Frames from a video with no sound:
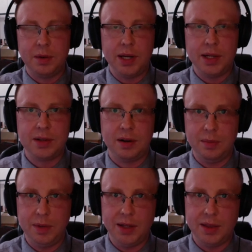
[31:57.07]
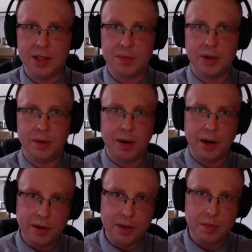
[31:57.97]
us army at this point
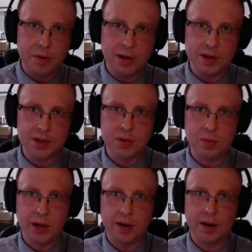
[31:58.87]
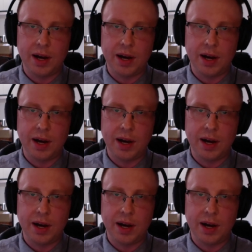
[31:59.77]
where are the british where